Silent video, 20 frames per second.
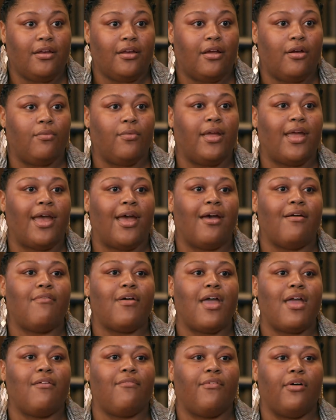You know, we
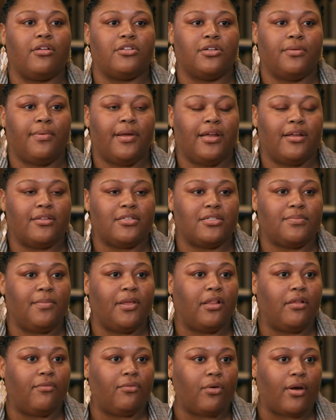have a foster parents'
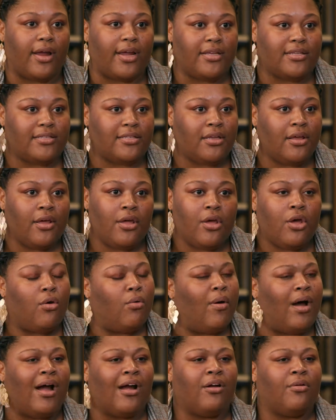Bill of Rights.
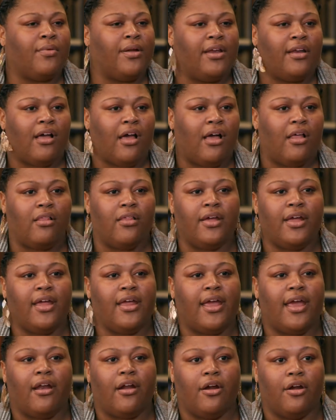Why are we not
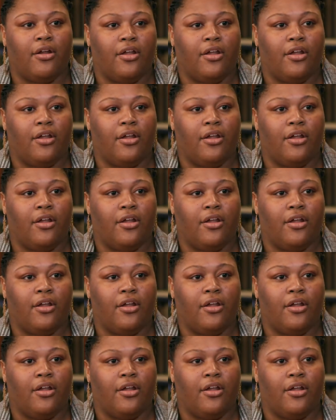looking at our